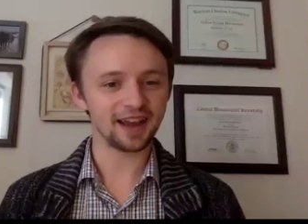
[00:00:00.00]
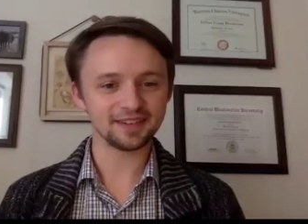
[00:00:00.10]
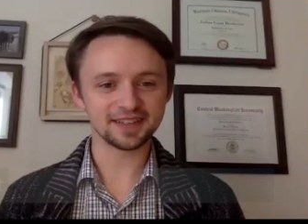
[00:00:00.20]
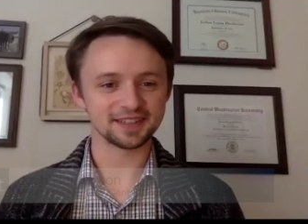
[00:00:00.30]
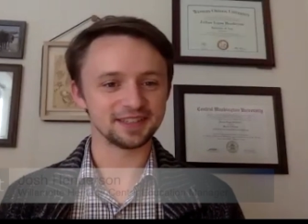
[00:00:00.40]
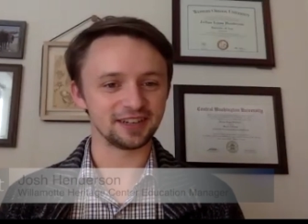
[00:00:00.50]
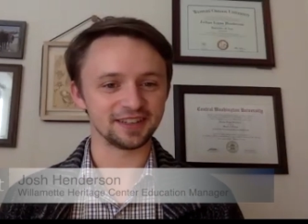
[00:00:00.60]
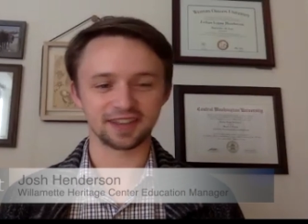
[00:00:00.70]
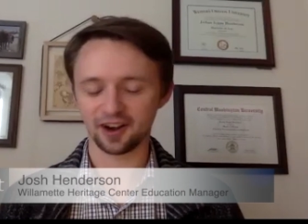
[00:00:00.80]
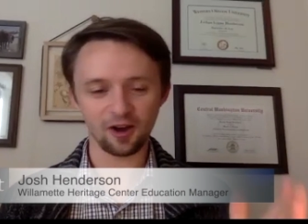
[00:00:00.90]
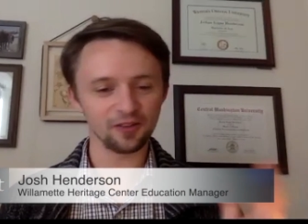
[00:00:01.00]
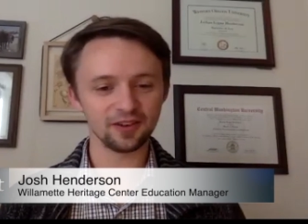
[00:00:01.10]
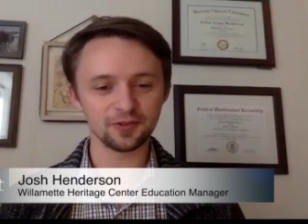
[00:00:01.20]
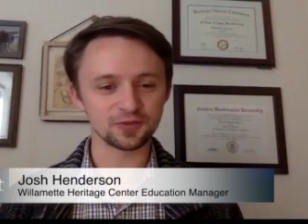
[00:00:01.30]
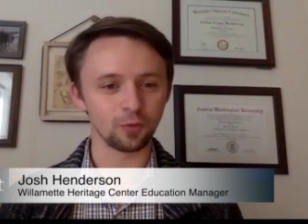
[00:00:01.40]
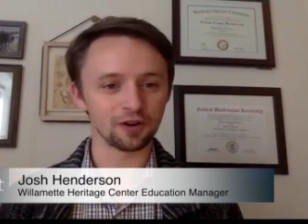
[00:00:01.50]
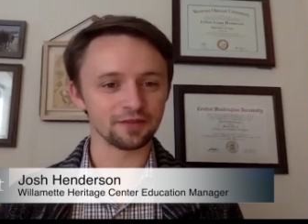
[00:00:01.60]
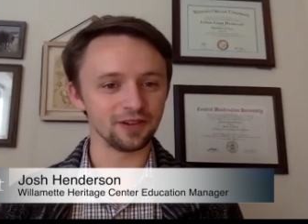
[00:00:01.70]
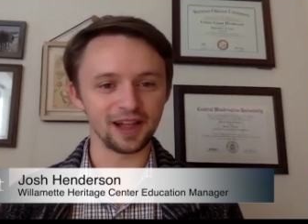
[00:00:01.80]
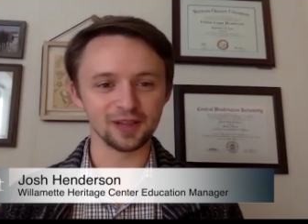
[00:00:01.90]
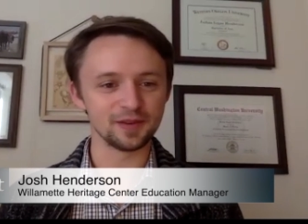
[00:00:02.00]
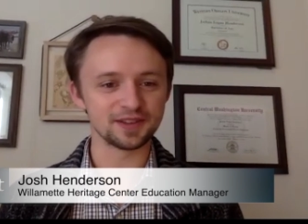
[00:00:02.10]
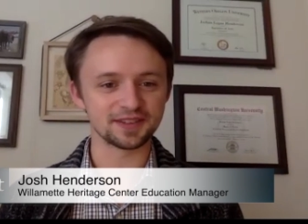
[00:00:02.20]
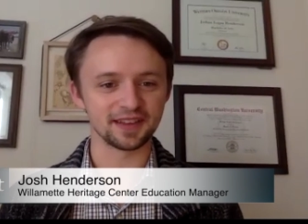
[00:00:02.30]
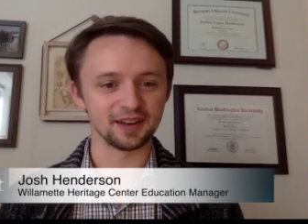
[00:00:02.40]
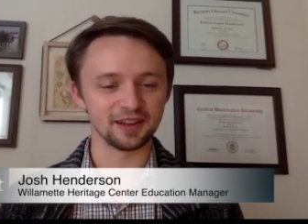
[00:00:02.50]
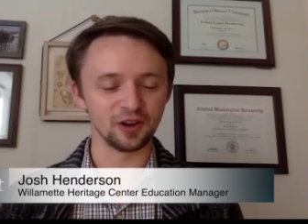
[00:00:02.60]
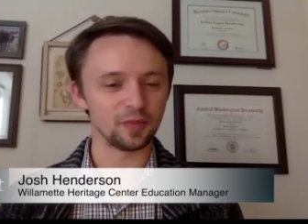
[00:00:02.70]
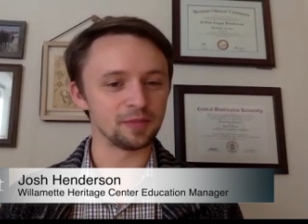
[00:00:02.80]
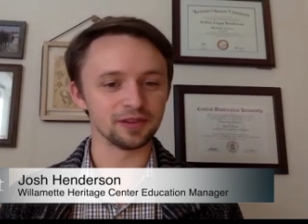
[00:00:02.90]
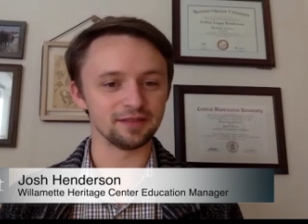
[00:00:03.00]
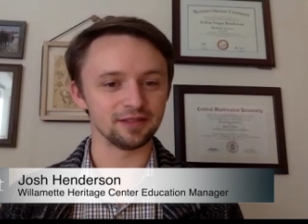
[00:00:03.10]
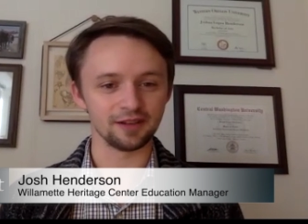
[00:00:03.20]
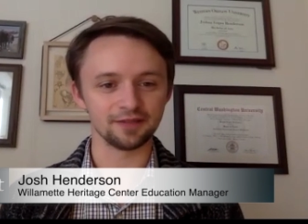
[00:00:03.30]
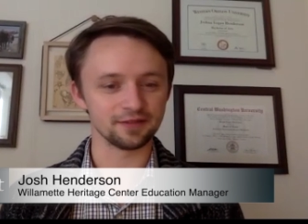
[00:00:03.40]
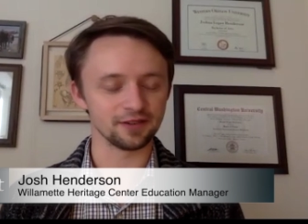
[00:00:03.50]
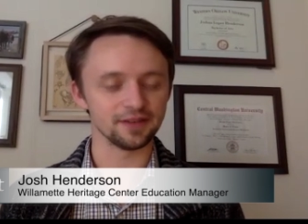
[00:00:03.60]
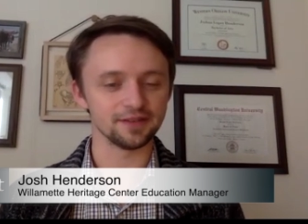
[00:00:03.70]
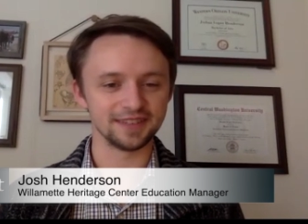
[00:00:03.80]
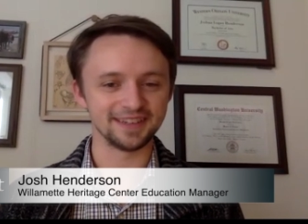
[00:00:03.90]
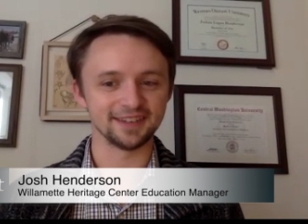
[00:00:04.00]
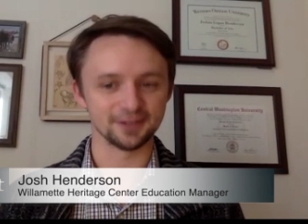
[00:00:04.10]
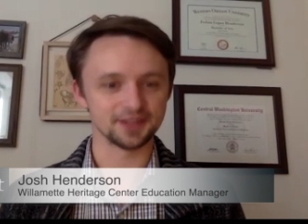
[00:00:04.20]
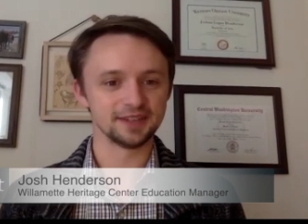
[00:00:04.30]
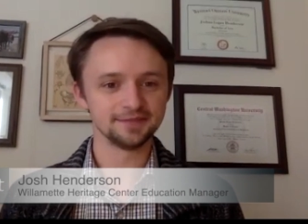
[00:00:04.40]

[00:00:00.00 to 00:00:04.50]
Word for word: of dysentery. It's got all those wonderful elements that you know people have loved for 50 years.